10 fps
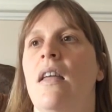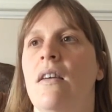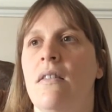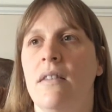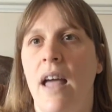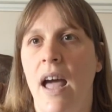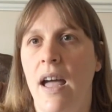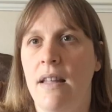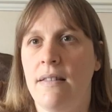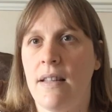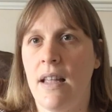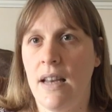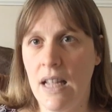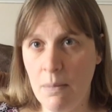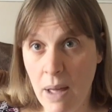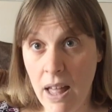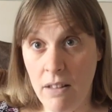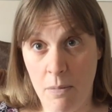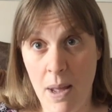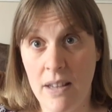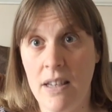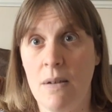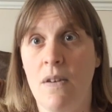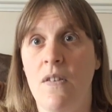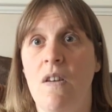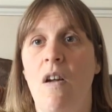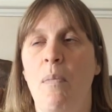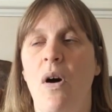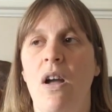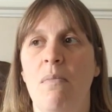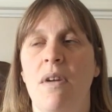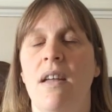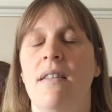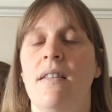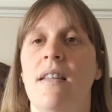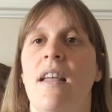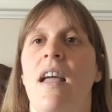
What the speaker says: You'll get an email reminding you of your appointment,